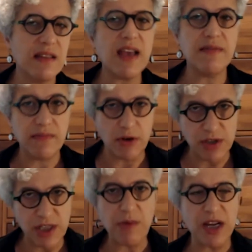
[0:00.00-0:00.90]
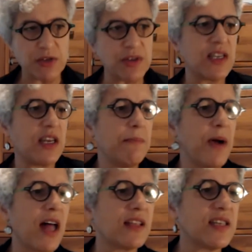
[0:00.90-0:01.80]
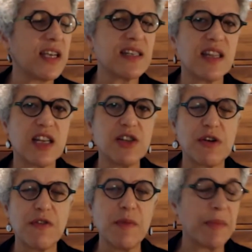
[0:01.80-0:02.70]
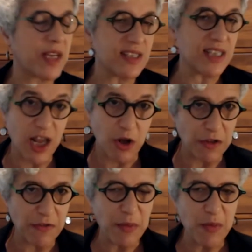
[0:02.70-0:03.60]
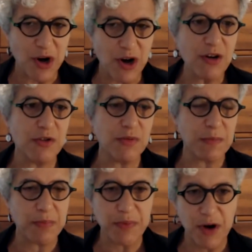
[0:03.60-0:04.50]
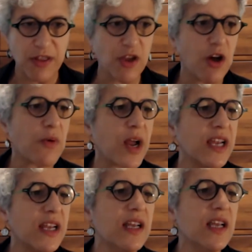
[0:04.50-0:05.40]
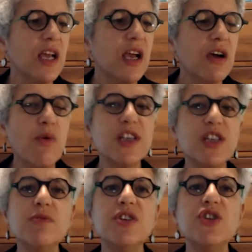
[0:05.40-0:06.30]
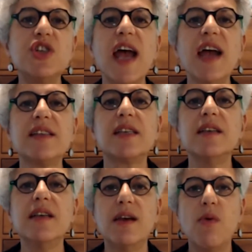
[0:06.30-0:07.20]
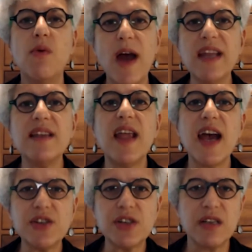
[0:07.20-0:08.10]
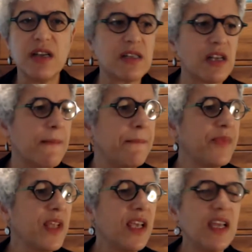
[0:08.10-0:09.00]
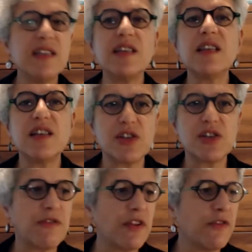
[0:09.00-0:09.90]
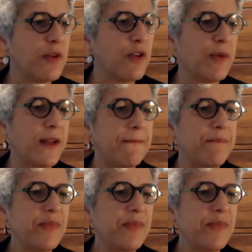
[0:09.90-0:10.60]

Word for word: and those that were interested in politics and the conservative movement, because not all of them were who were part of the alt right, was to inject white nationalism into the conservative movement.